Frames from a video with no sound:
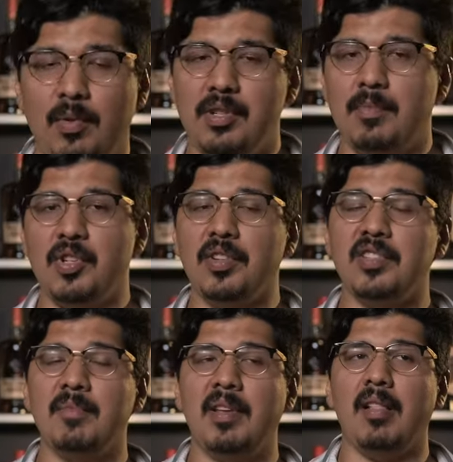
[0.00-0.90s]
which I'm sure is
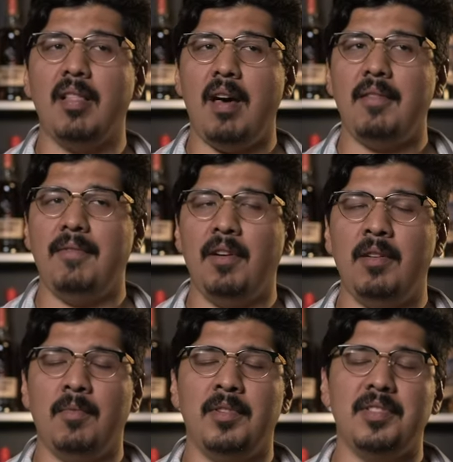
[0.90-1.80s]
gonna be a lot of
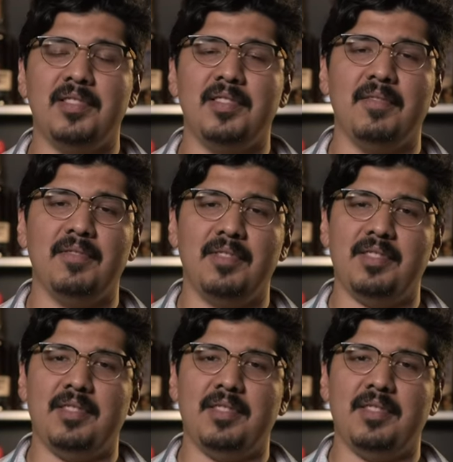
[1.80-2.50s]
fun once it's done freezing.